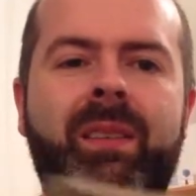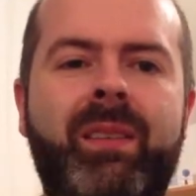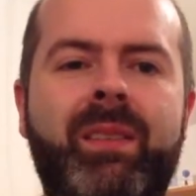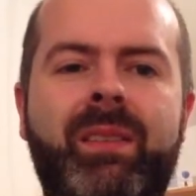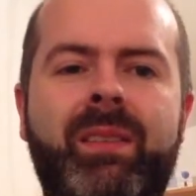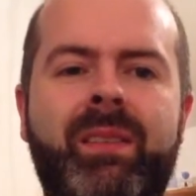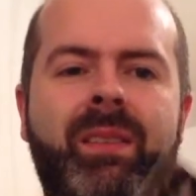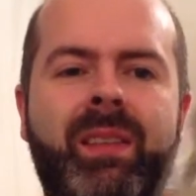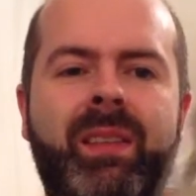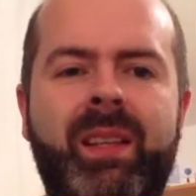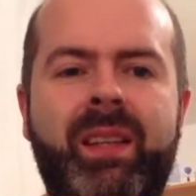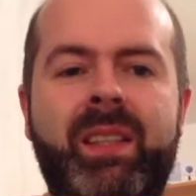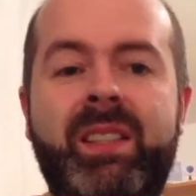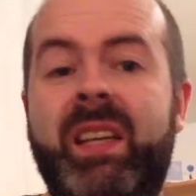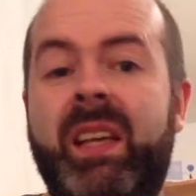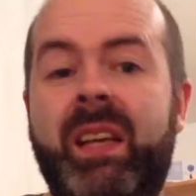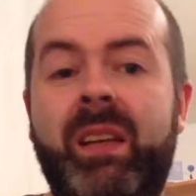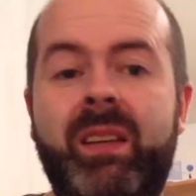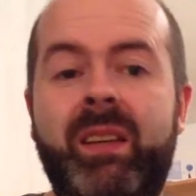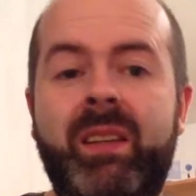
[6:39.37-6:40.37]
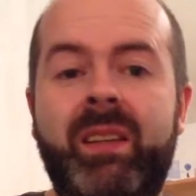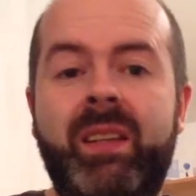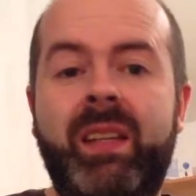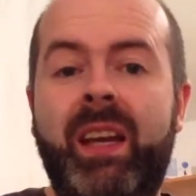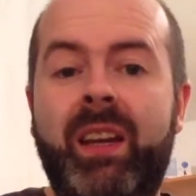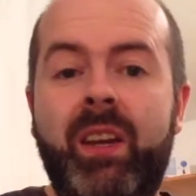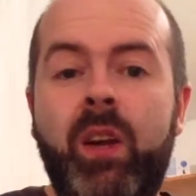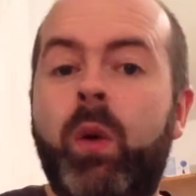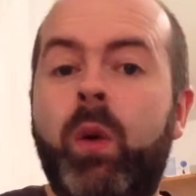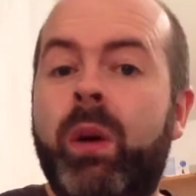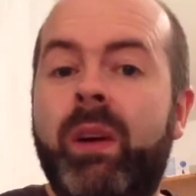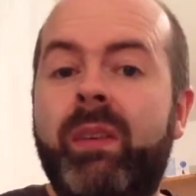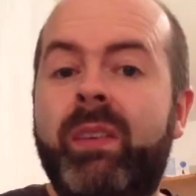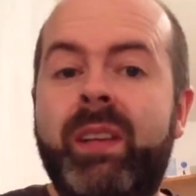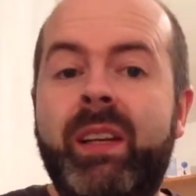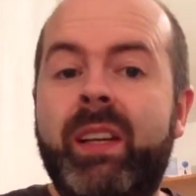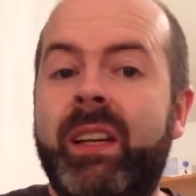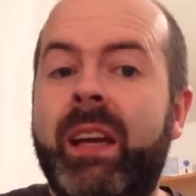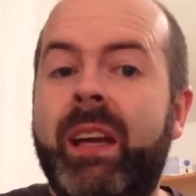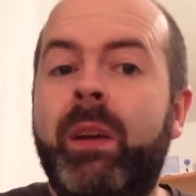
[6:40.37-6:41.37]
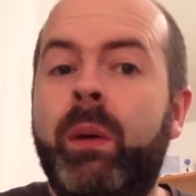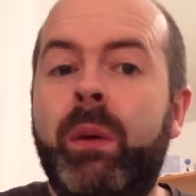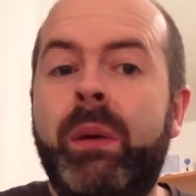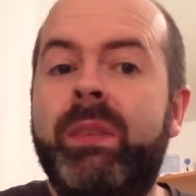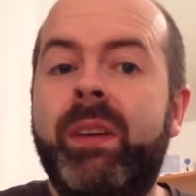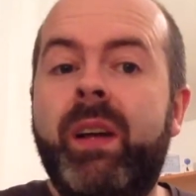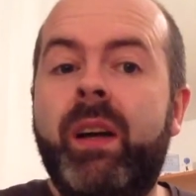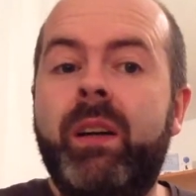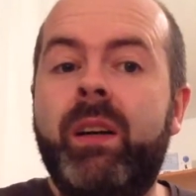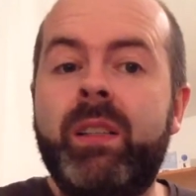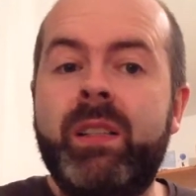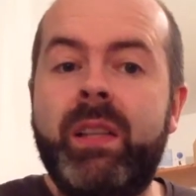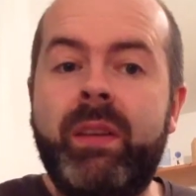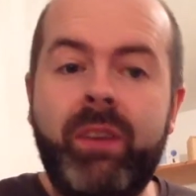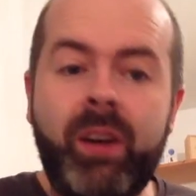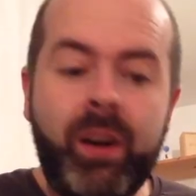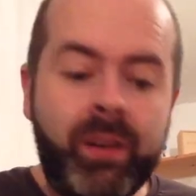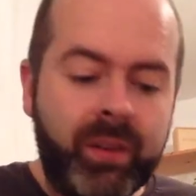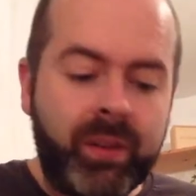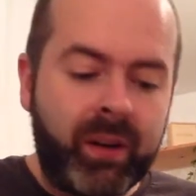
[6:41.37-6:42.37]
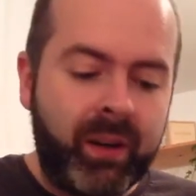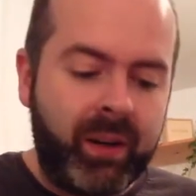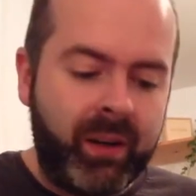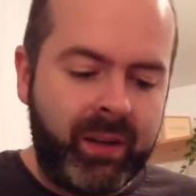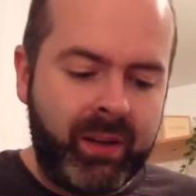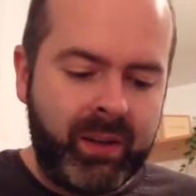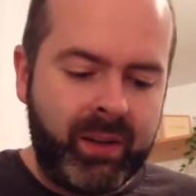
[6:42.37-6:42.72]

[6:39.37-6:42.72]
What can I say? You can't know everything. You can't know every artist ever out there.